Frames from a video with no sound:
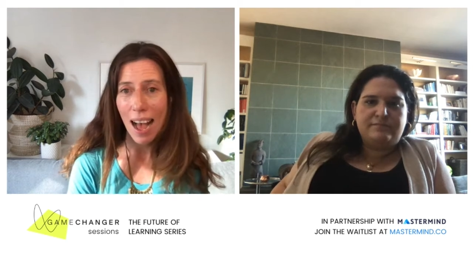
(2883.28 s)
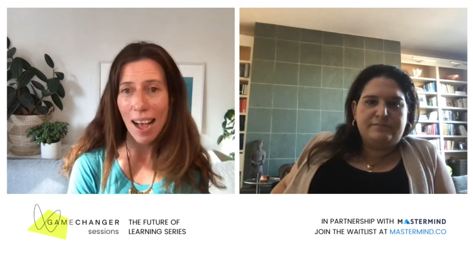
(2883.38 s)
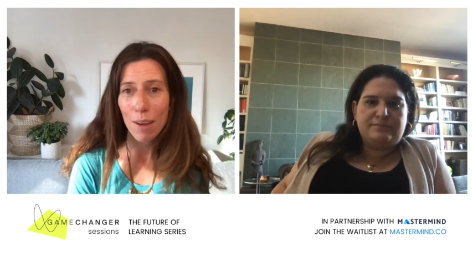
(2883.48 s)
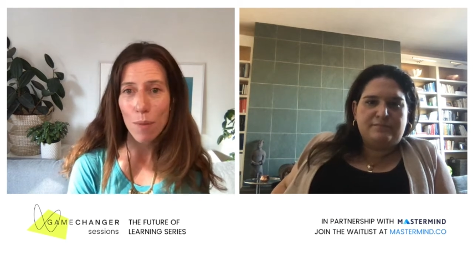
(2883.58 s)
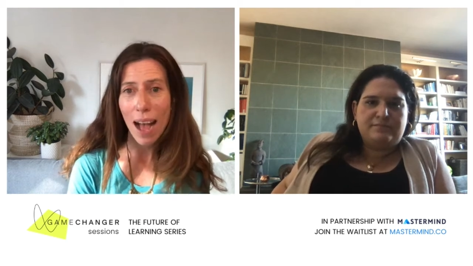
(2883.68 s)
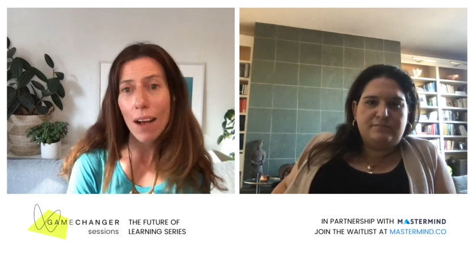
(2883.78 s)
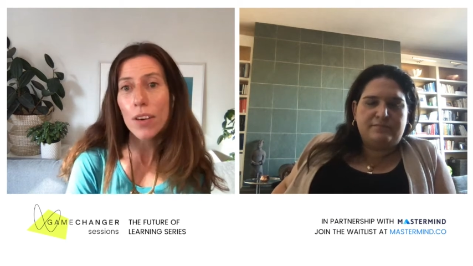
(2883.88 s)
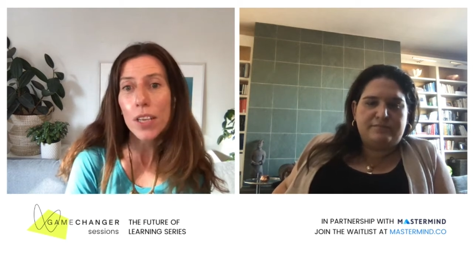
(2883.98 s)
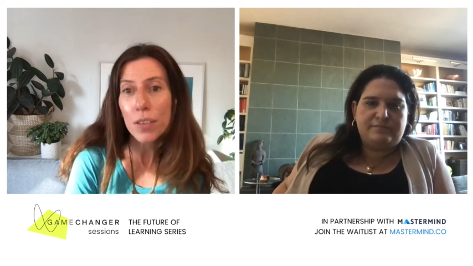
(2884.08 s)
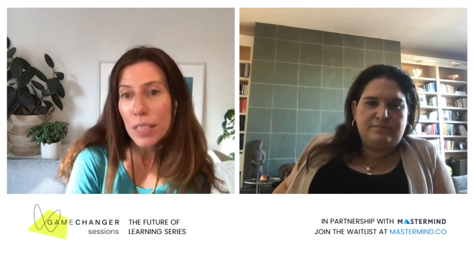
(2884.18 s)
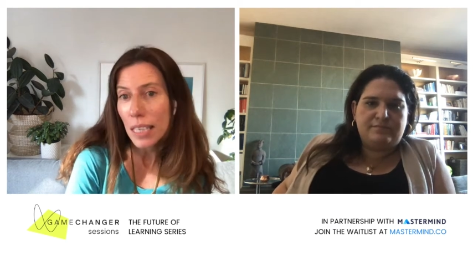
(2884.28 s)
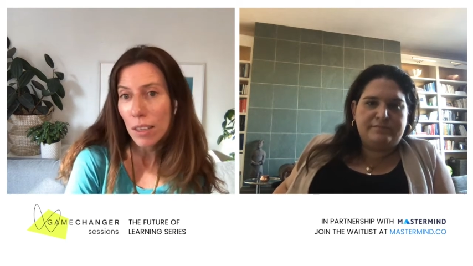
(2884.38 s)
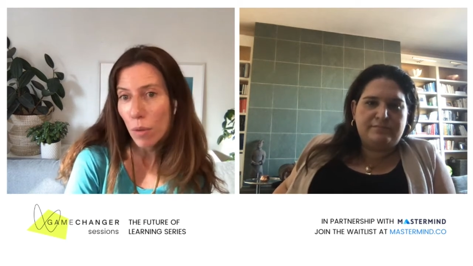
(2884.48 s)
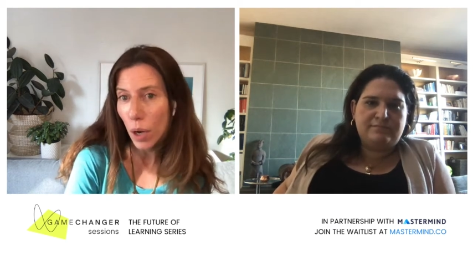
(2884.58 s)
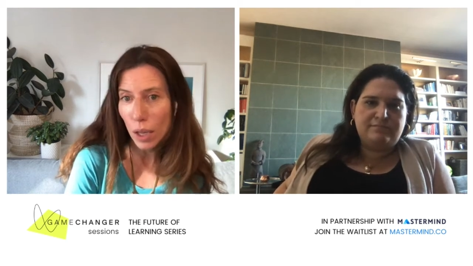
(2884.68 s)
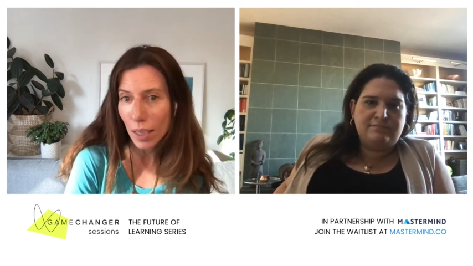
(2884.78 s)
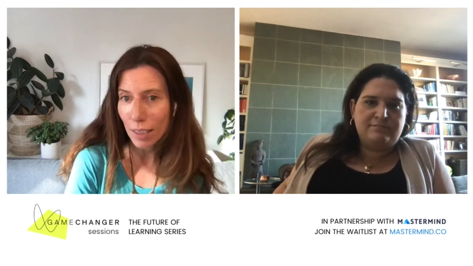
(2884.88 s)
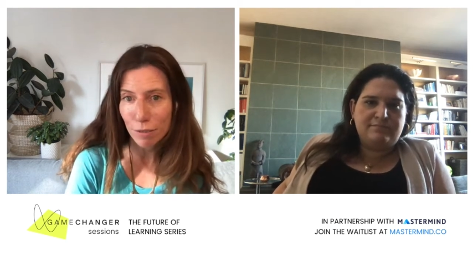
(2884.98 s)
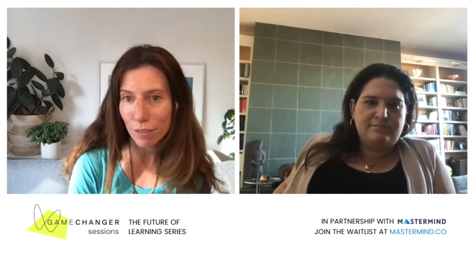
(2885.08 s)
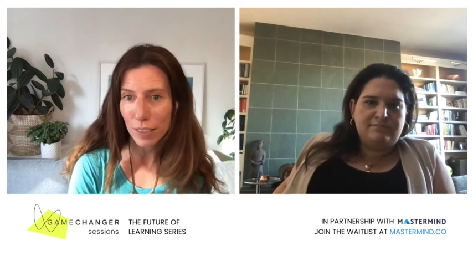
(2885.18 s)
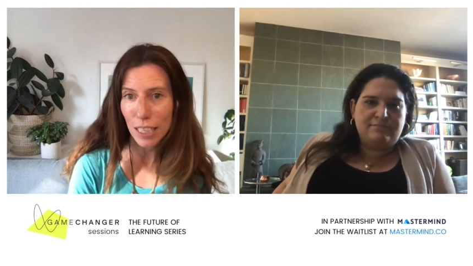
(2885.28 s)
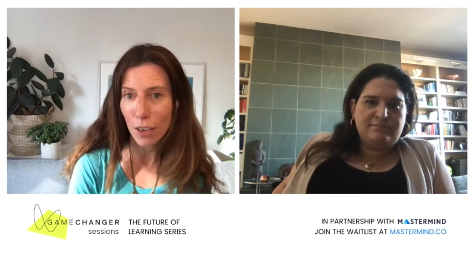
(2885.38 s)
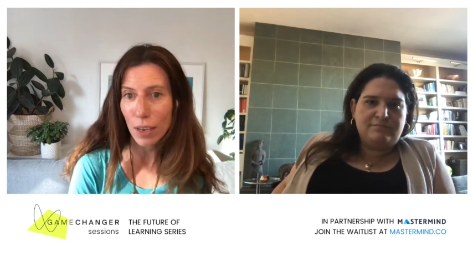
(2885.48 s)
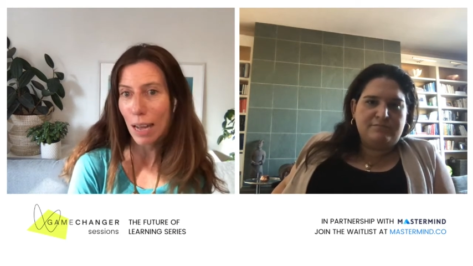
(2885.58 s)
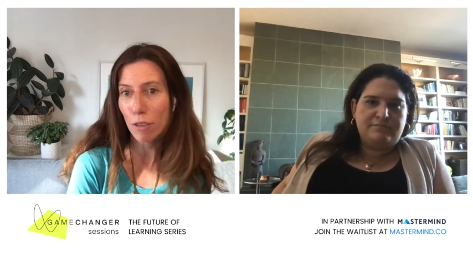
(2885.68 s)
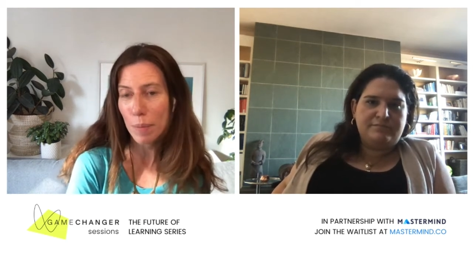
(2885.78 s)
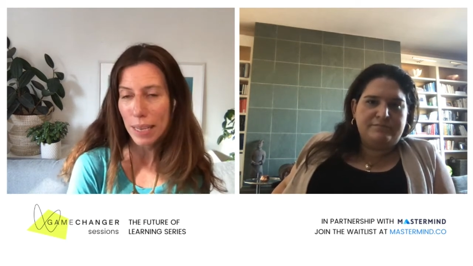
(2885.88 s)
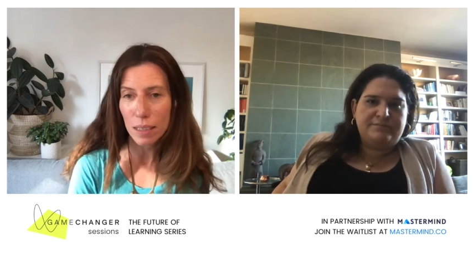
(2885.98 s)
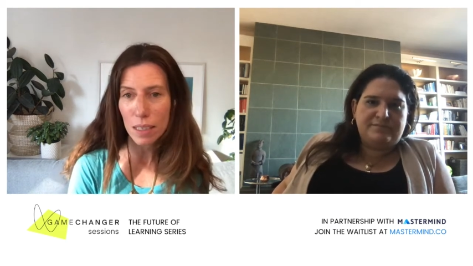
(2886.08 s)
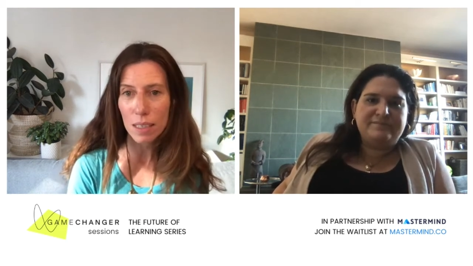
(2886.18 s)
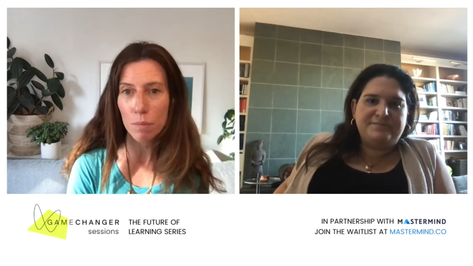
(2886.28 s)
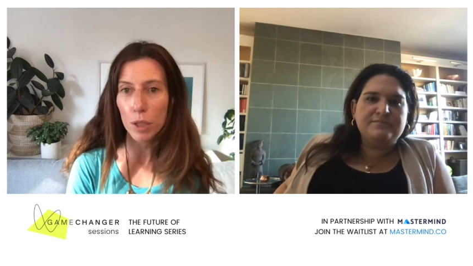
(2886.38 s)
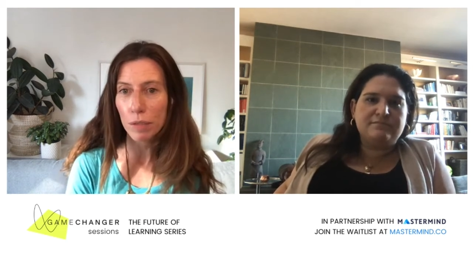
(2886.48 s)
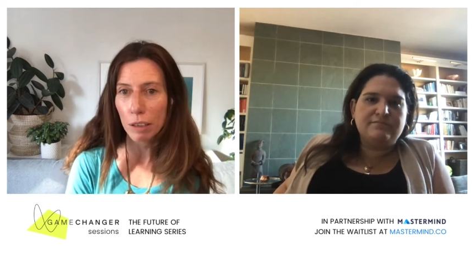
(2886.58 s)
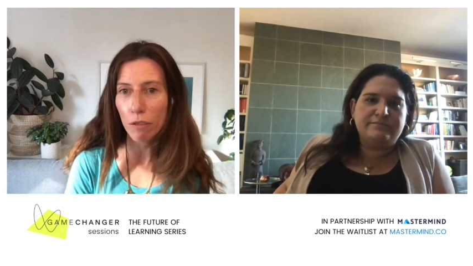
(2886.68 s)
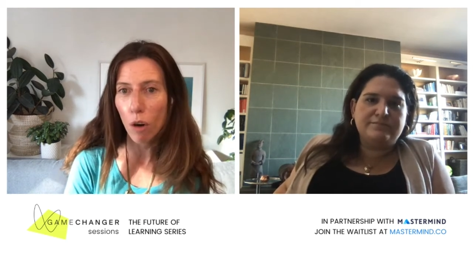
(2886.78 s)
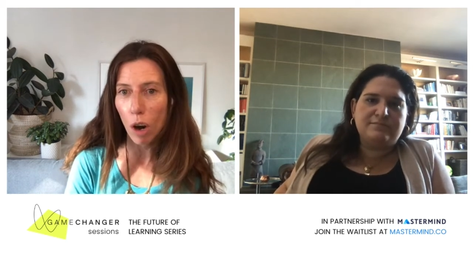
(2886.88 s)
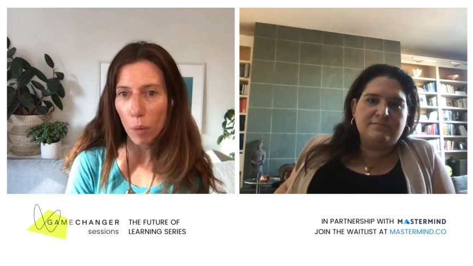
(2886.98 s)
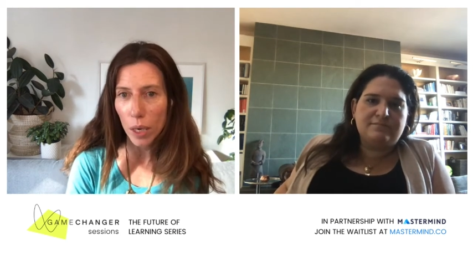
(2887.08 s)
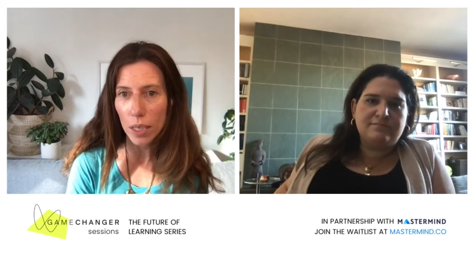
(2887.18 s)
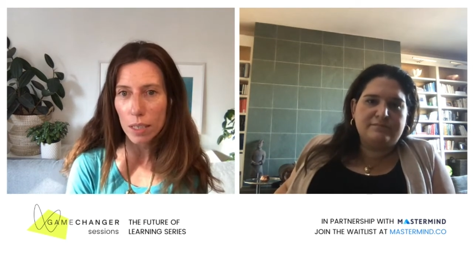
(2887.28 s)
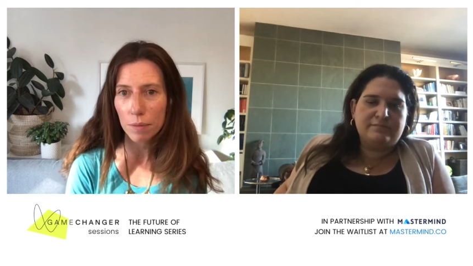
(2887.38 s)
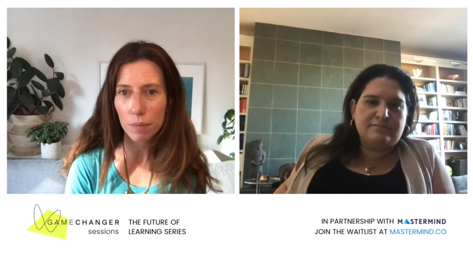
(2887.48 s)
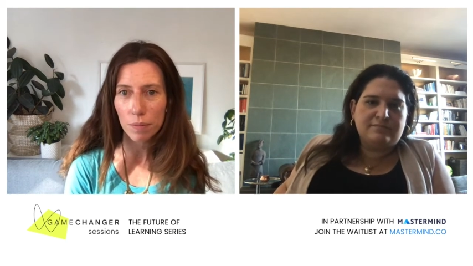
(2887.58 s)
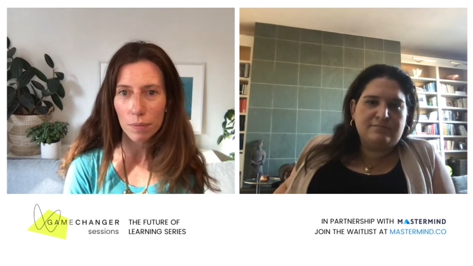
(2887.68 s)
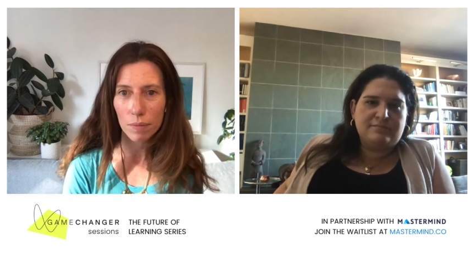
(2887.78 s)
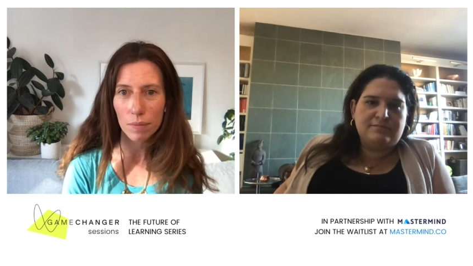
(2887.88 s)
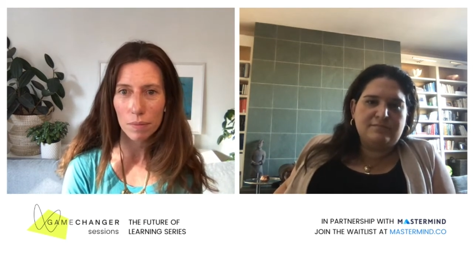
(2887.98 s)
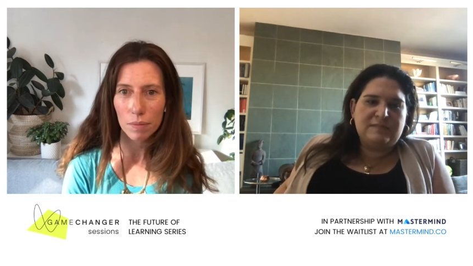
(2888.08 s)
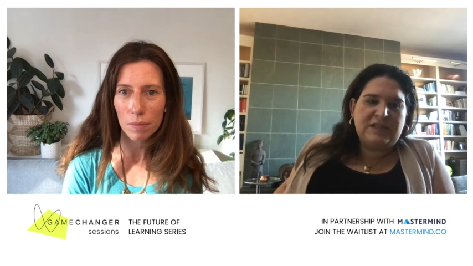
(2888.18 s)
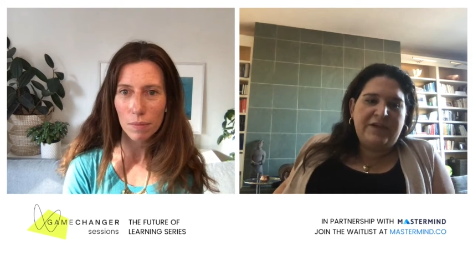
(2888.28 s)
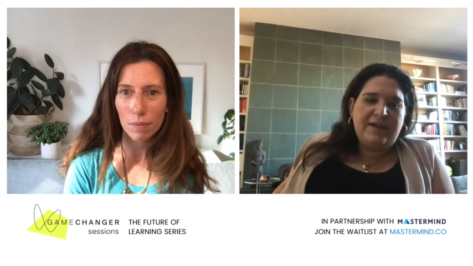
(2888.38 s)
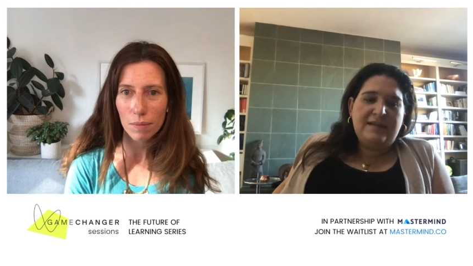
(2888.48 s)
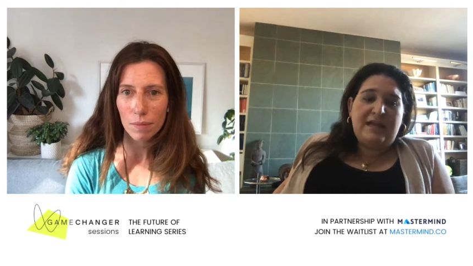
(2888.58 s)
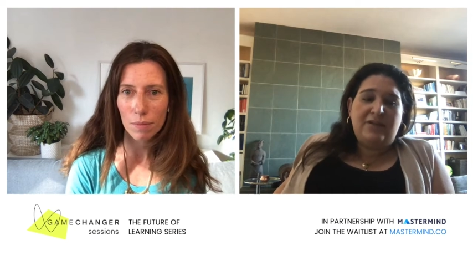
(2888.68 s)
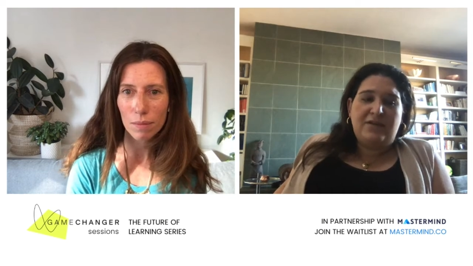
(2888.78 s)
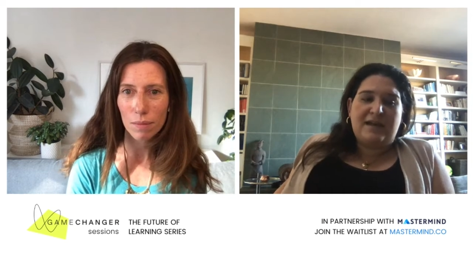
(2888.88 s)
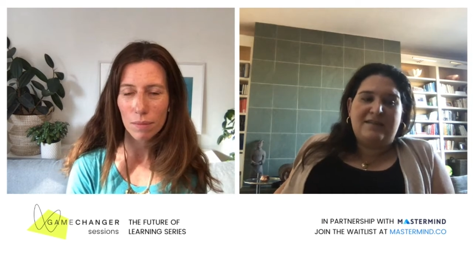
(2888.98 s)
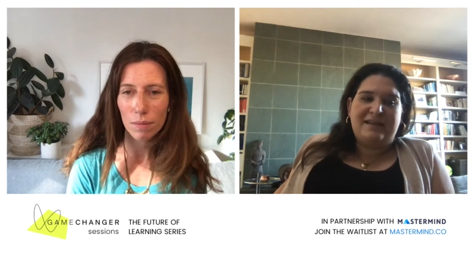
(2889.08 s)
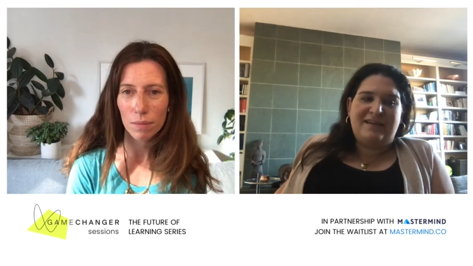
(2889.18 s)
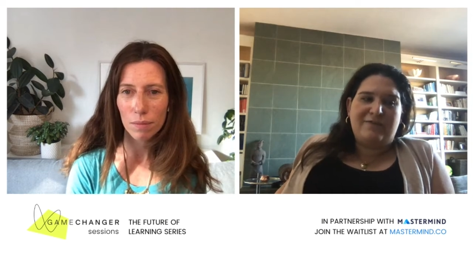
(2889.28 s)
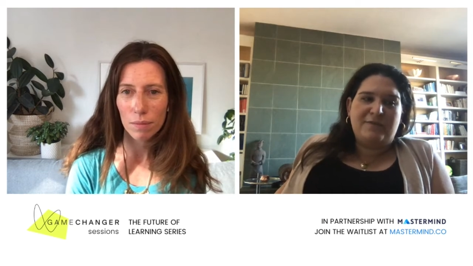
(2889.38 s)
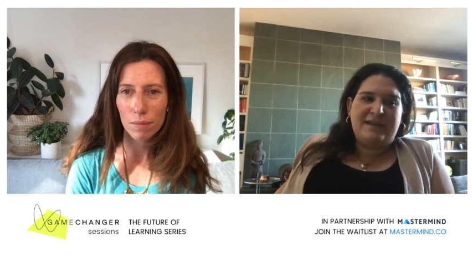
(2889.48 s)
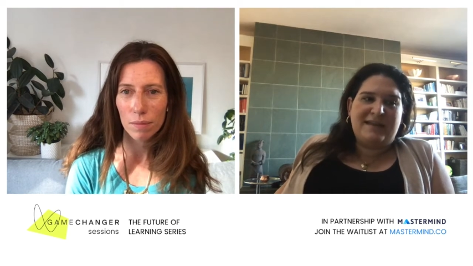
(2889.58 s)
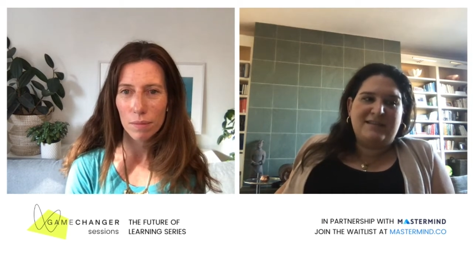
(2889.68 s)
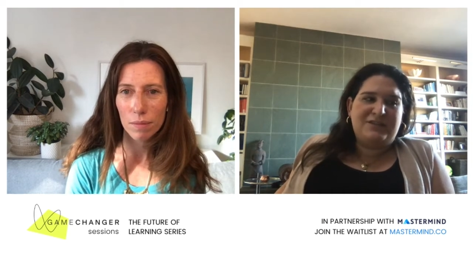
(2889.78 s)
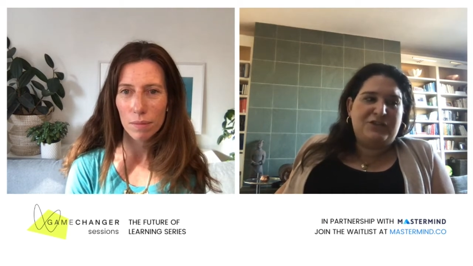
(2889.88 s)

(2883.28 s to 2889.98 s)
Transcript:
Speaker 1: Um, how do you see the role of, you know, government moving forward?
Speaker 2: Yeah, look, I think government has a